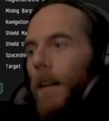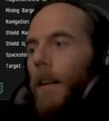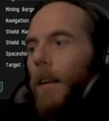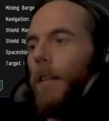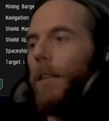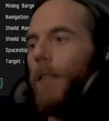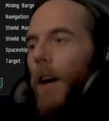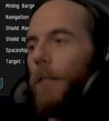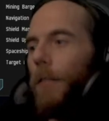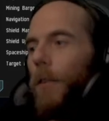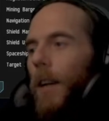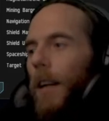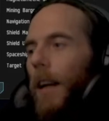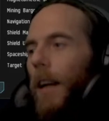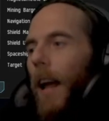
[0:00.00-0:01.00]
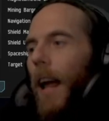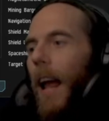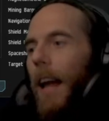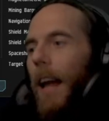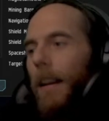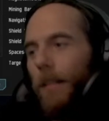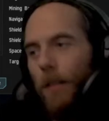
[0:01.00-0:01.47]
the soft drink
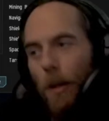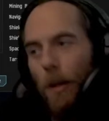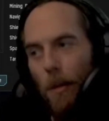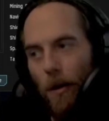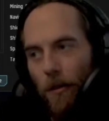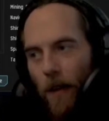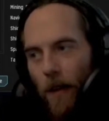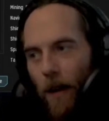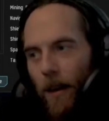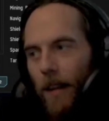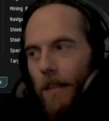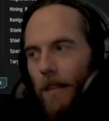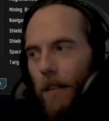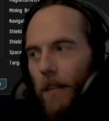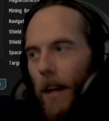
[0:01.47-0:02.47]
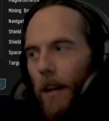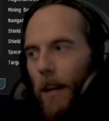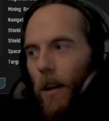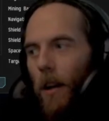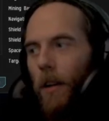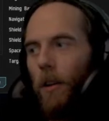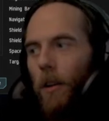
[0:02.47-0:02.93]
and its numerous variants have taken
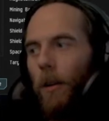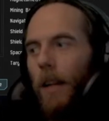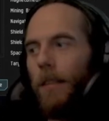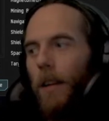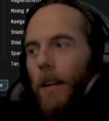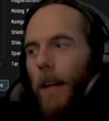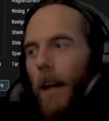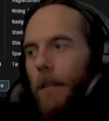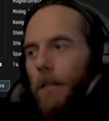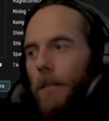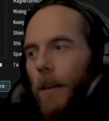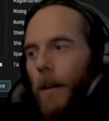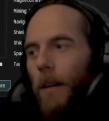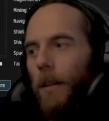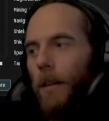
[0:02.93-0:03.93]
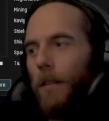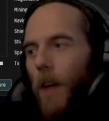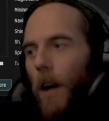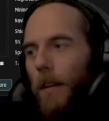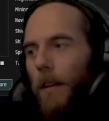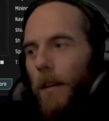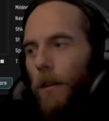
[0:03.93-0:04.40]
on a new lease on life,
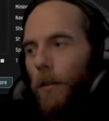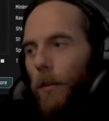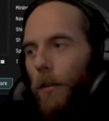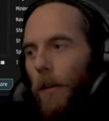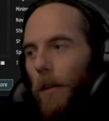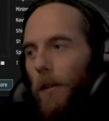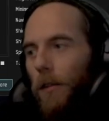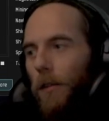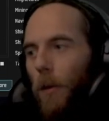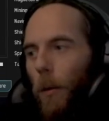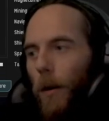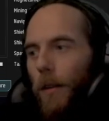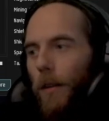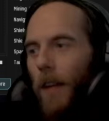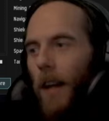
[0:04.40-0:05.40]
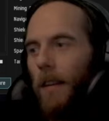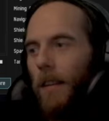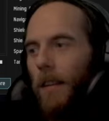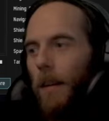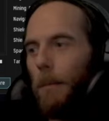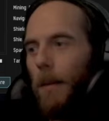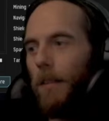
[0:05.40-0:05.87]
stocked in stores and
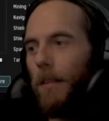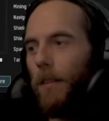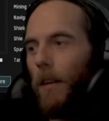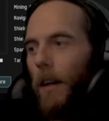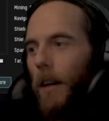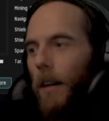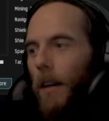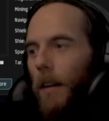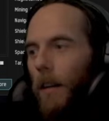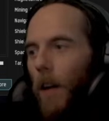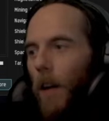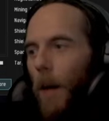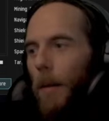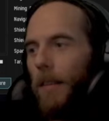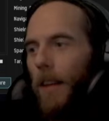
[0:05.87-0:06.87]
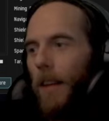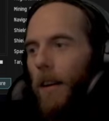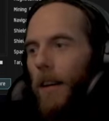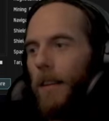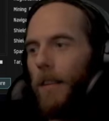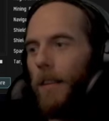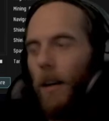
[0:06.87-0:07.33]

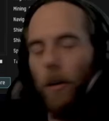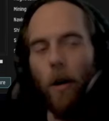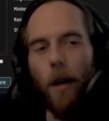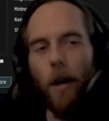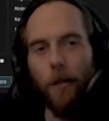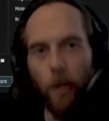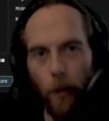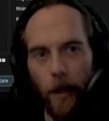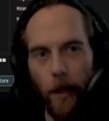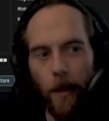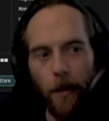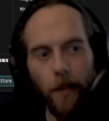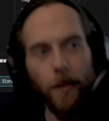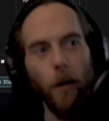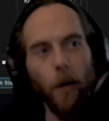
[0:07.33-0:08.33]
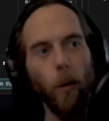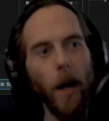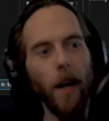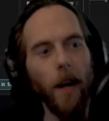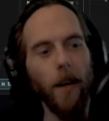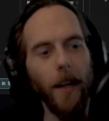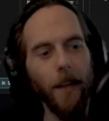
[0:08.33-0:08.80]
commissaries across New Eden. So
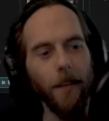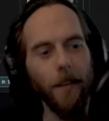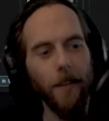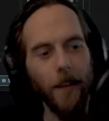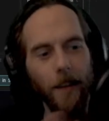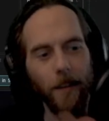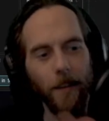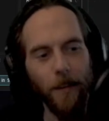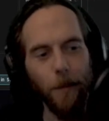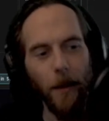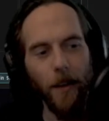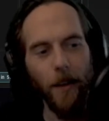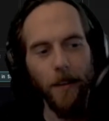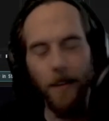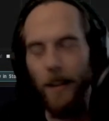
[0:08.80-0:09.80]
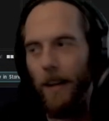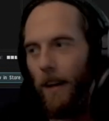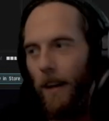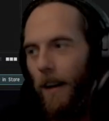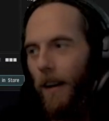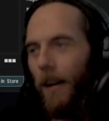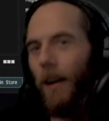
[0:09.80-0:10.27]
where is the conspiracy
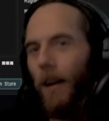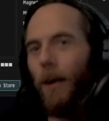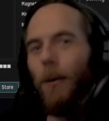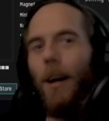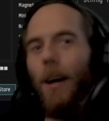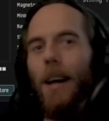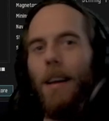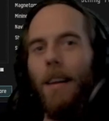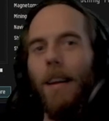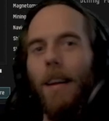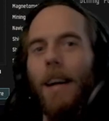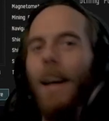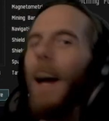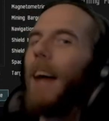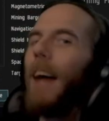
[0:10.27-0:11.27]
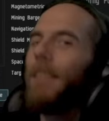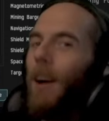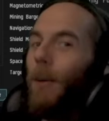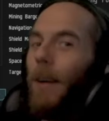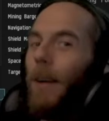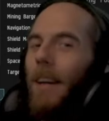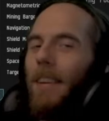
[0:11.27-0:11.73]
here? Well, as
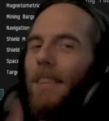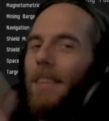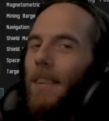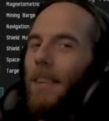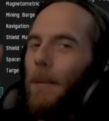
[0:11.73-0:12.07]
always,